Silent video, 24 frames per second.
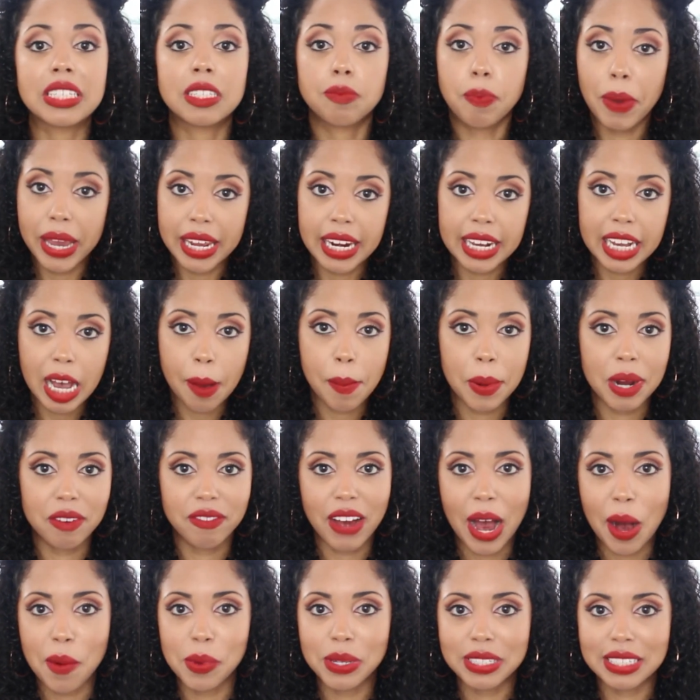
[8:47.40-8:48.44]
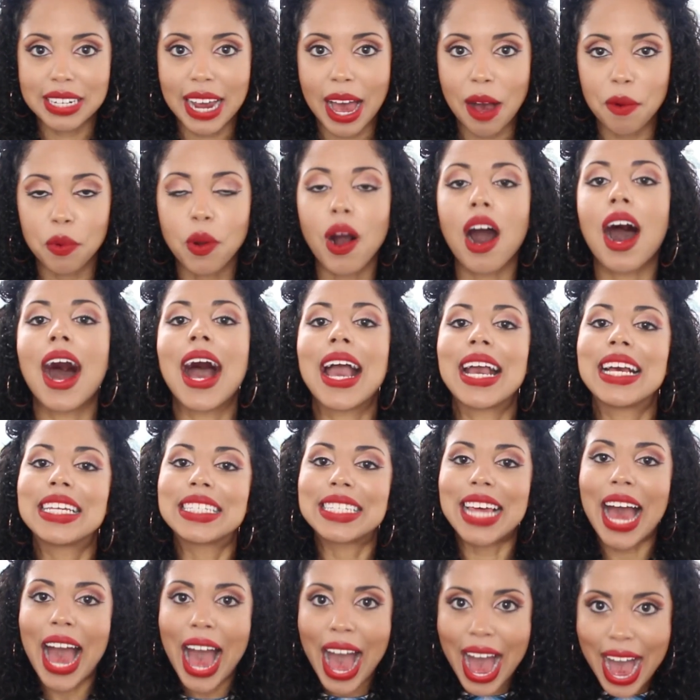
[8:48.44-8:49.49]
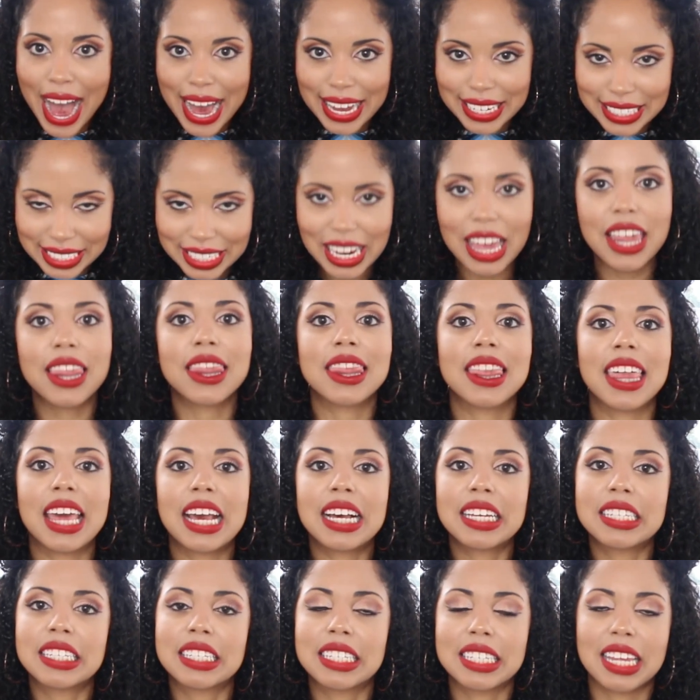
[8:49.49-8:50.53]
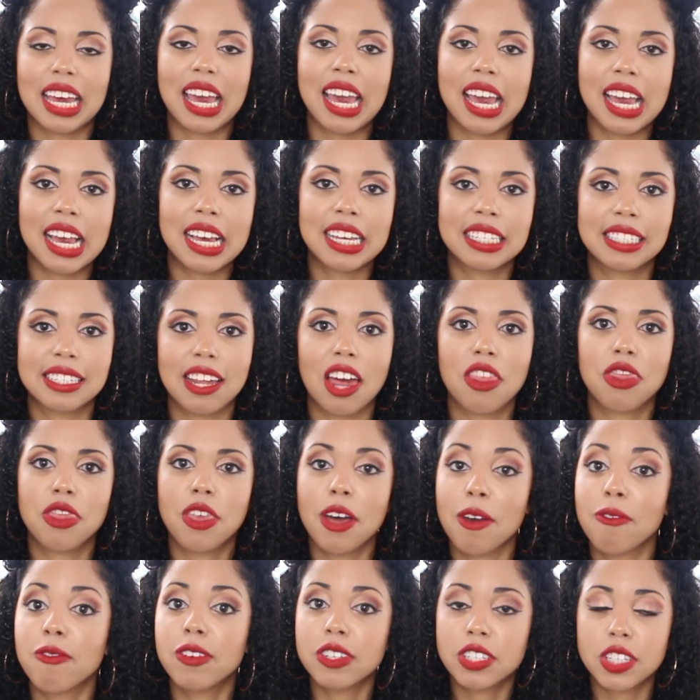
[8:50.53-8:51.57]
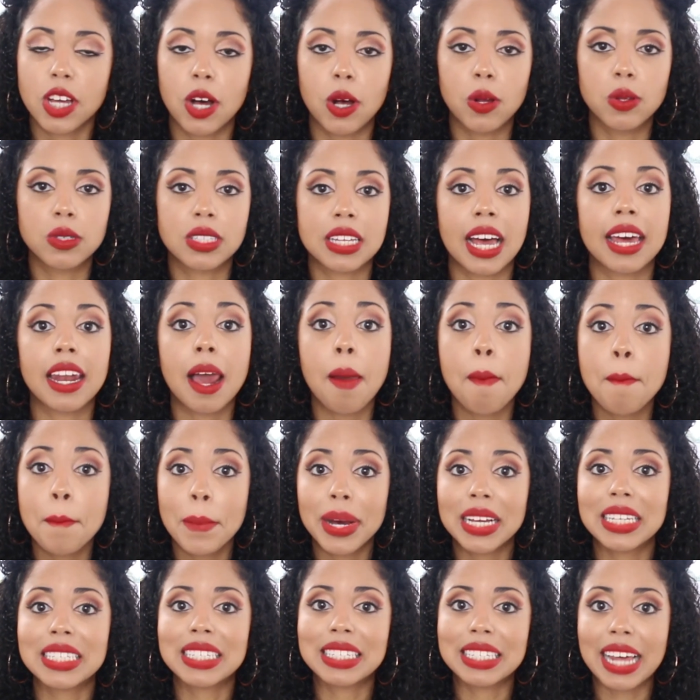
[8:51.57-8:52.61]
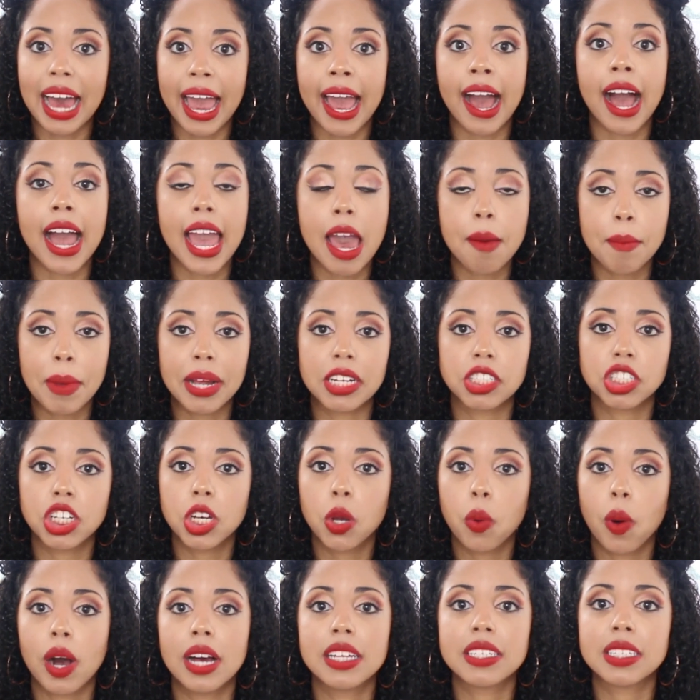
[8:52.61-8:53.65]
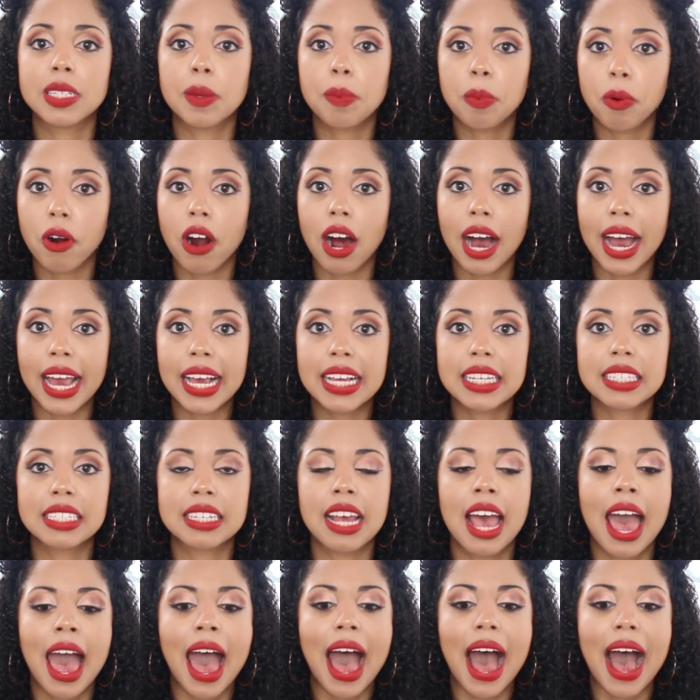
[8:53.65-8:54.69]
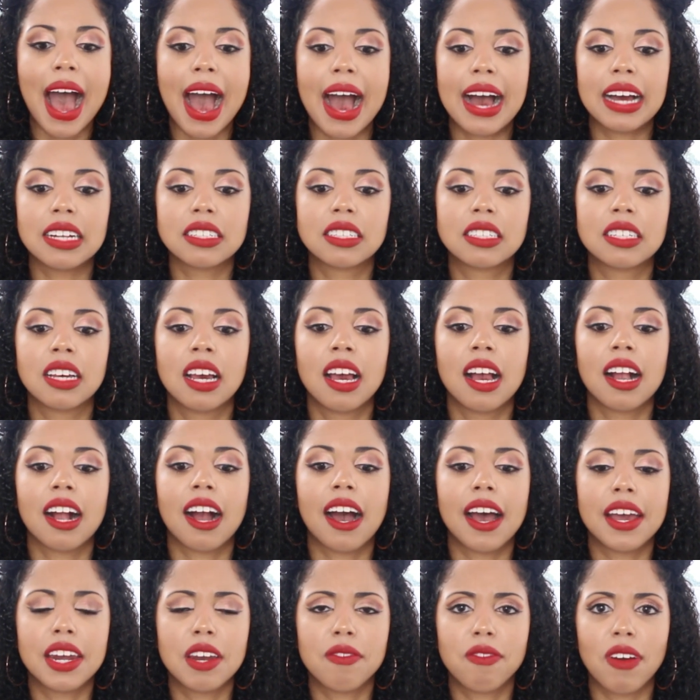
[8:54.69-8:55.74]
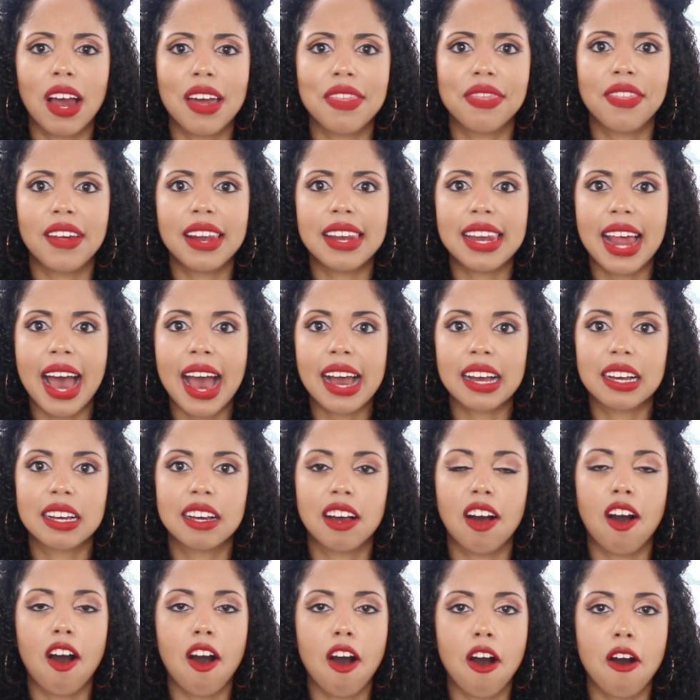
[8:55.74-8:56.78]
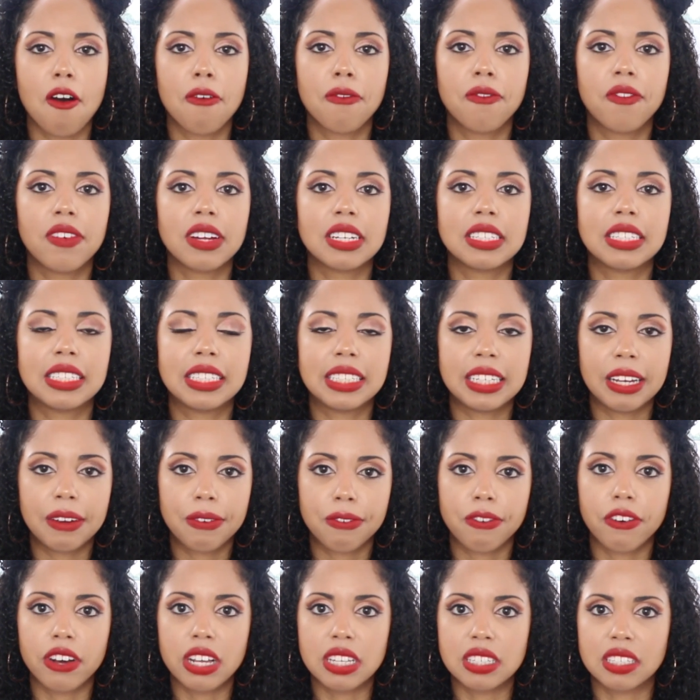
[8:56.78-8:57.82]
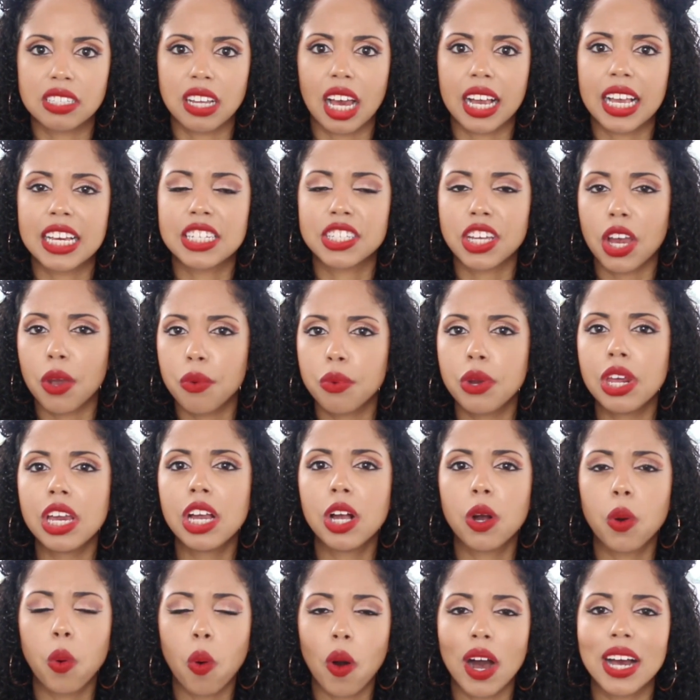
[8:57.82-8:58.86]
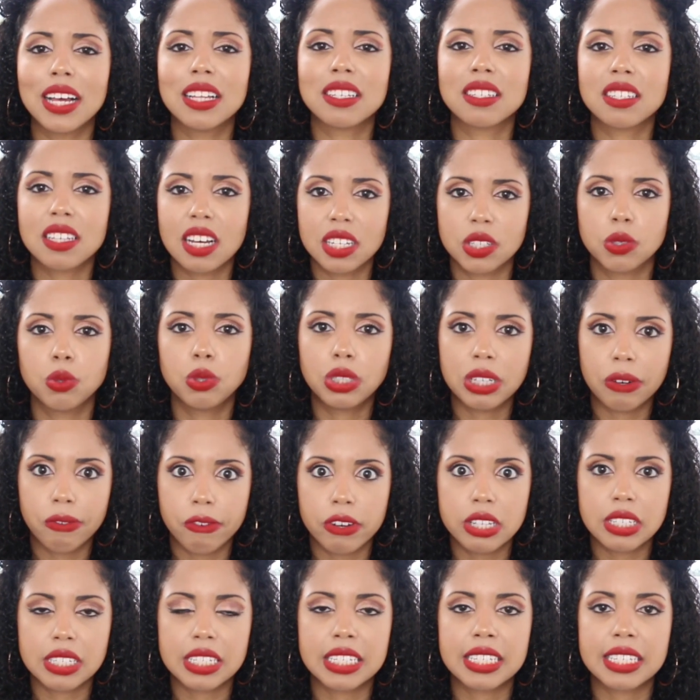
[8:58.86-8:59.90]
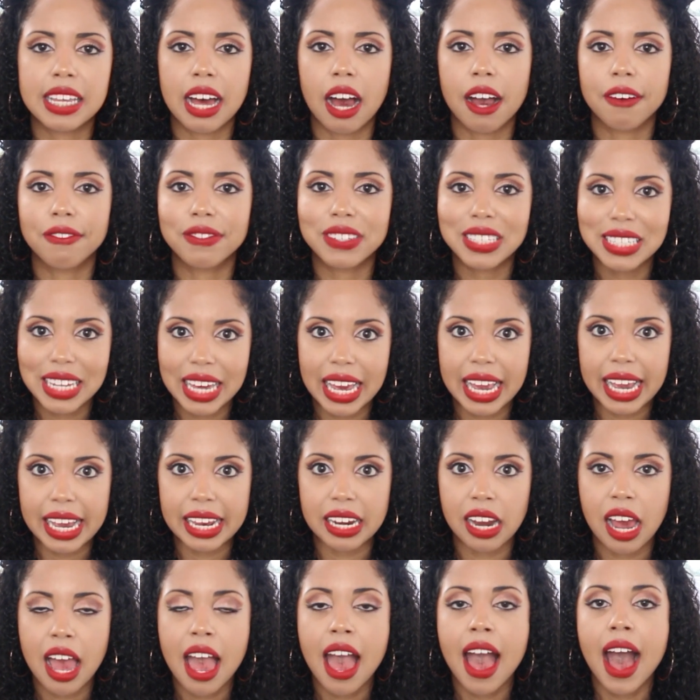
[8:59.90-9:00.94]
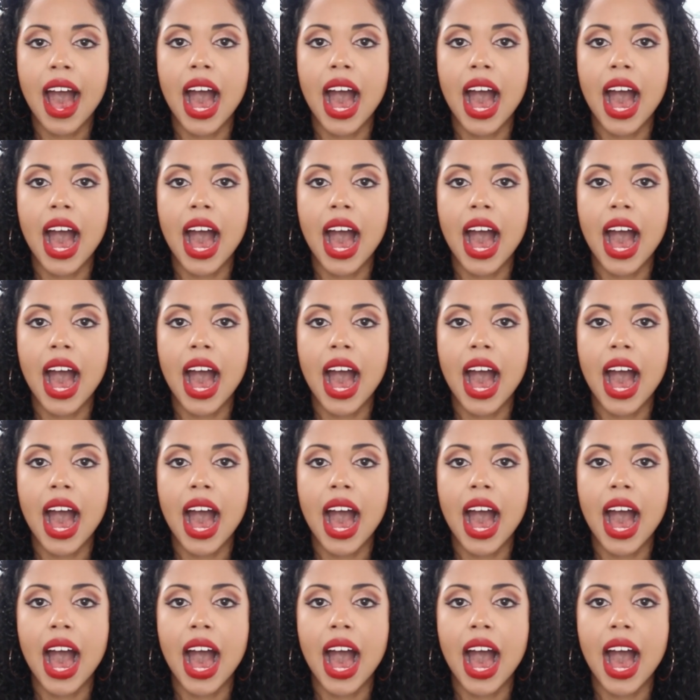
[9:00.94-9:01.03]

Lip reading: it's been a couple of hours now, guys, and this is the results. And I must say, I am actually quite surprised at kind of like the lack of difference. Like, it's only quite subtle differences that I've seen,